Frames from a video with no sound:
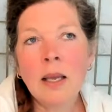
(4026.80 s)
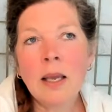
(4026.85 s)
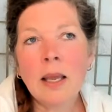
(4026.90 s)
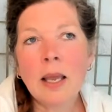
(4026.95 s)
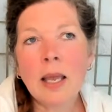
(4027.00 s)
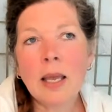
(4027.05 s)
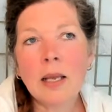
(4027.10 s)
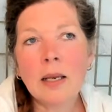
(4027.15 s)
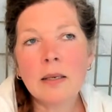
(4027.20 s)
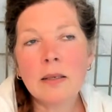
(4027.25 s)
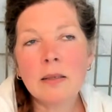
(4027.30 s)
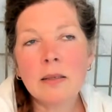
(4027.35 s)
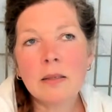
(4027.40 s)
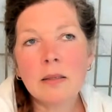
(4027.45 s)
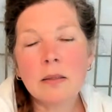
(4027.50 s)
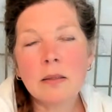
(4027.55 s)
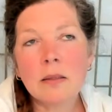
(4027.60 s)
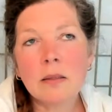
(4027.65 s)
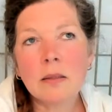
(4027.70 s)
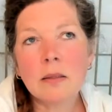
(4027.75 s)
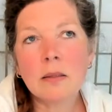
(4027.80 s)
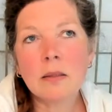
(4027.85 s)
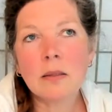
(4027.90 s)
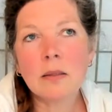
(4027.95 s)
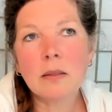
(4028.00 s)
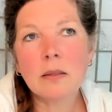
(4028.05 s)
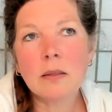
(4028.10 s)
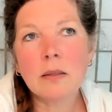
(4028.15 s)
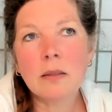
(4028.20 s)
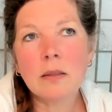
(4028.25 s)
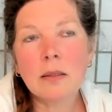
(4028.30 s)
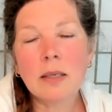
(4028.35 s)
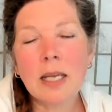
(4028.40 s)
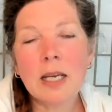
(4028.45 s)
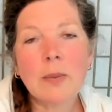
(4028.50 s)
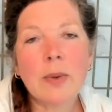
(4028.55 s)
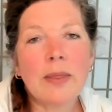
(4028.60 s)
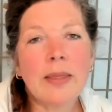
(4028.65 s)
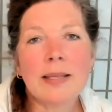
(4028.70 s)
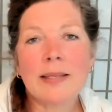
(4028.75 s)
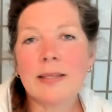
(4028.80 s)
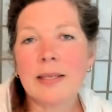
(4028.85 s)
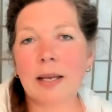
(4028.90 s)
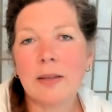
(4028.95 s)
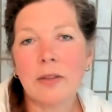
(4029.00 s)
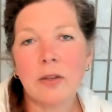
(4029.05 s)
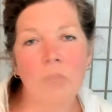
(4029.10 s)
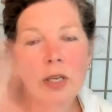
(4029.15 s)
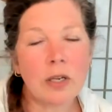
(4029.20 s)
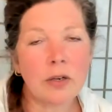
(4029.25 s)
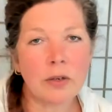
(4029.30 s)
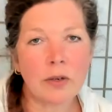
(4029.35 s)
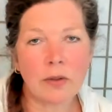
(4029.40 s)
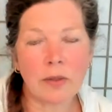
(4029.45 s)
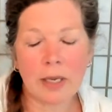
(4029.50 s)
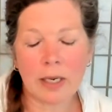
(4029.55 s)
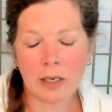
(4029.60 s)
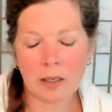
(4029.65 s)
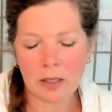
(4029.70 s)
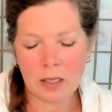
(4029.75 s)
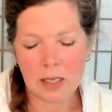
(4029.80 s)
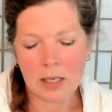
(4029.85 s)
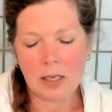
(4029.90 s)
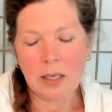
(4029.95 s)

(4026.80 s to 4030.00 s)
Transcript: And anyway, that's neither here nor there.